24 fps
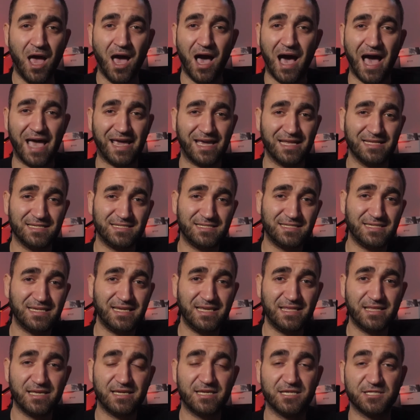I can see
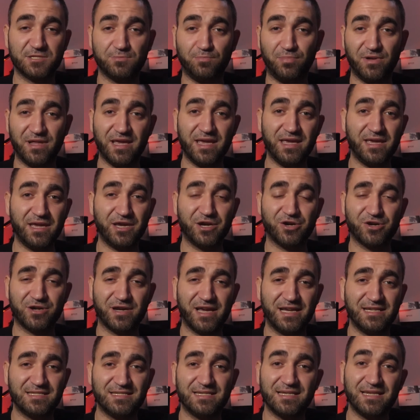the display here
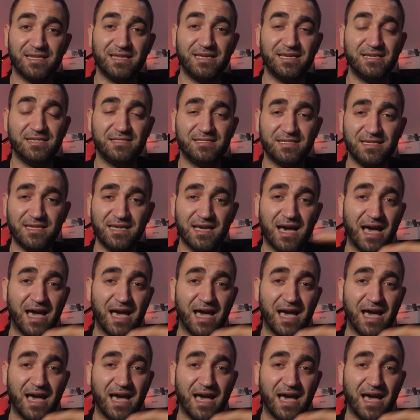nice and easy.